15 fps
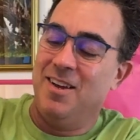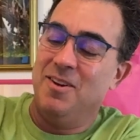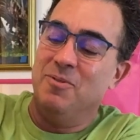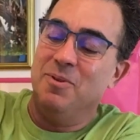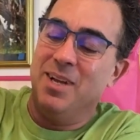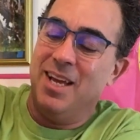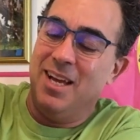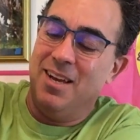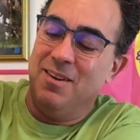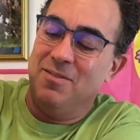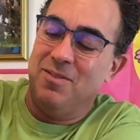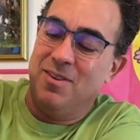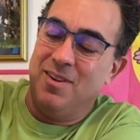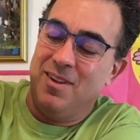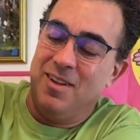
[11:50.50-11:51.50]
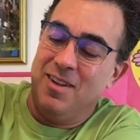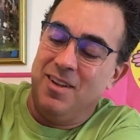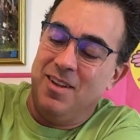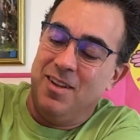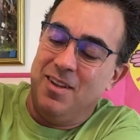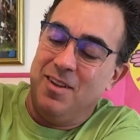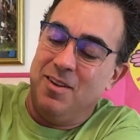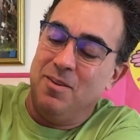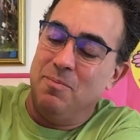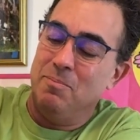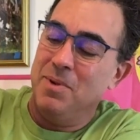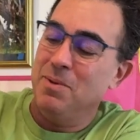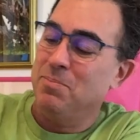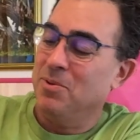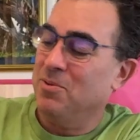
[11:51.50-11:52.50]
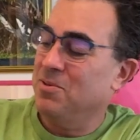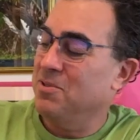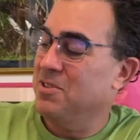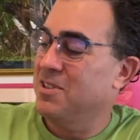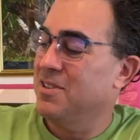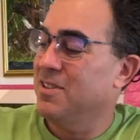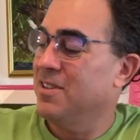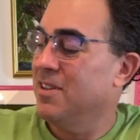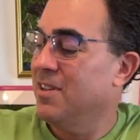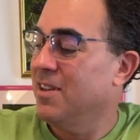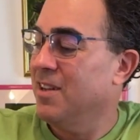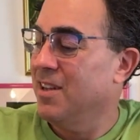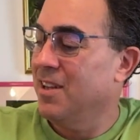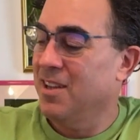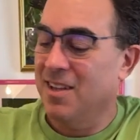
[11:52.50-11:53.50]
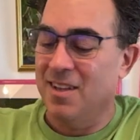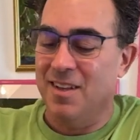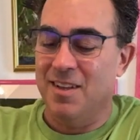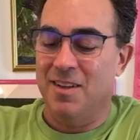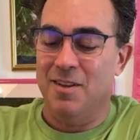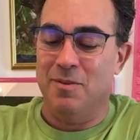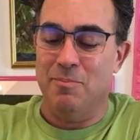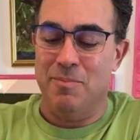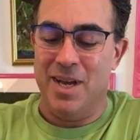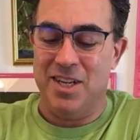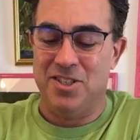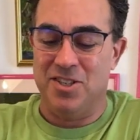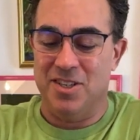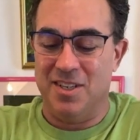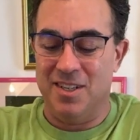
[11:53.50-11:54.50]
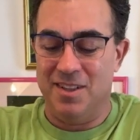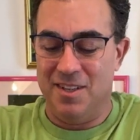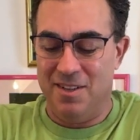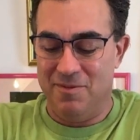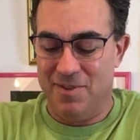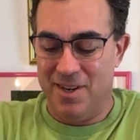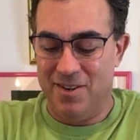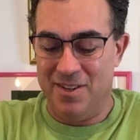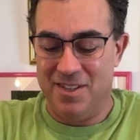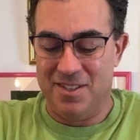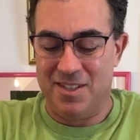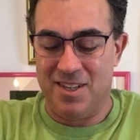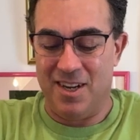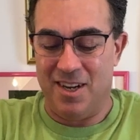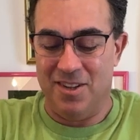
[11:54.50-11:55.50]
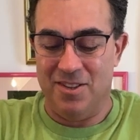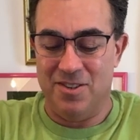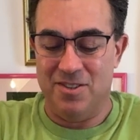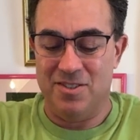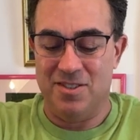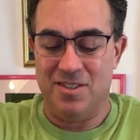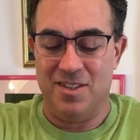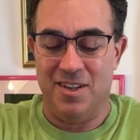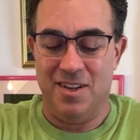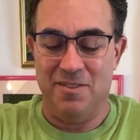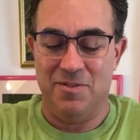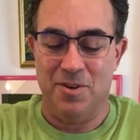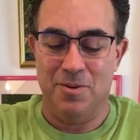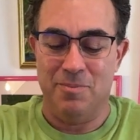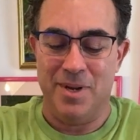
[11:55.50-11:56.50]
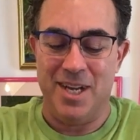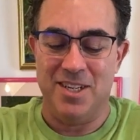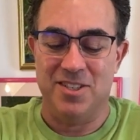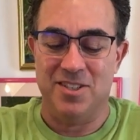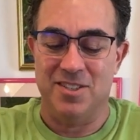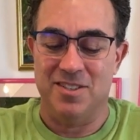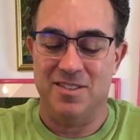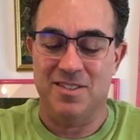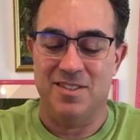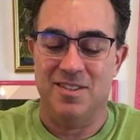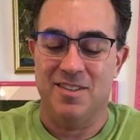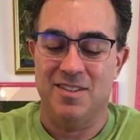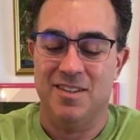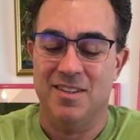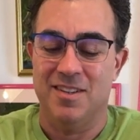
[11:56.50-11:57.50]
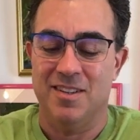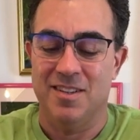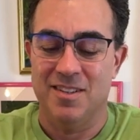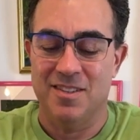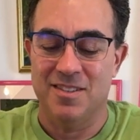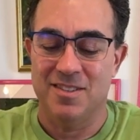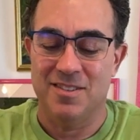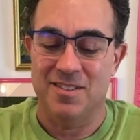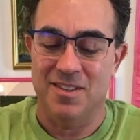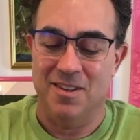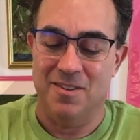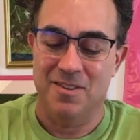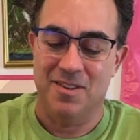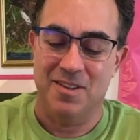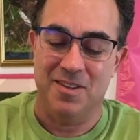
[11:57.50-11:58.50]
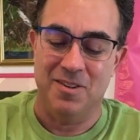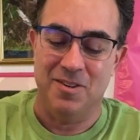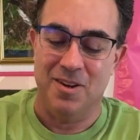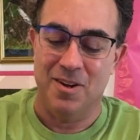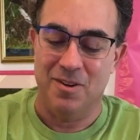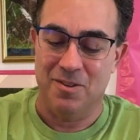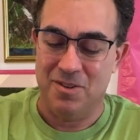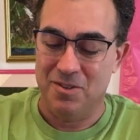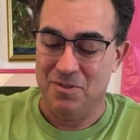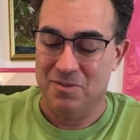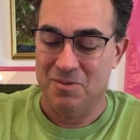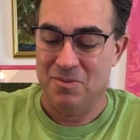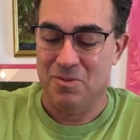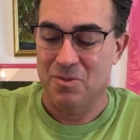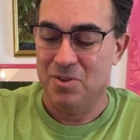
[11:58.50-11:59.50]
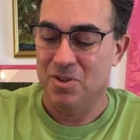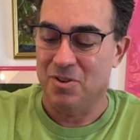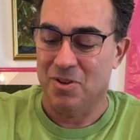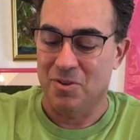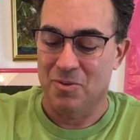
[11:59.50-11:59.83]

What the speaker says: we have meeples matching the various colors of your badges. So, you know, you can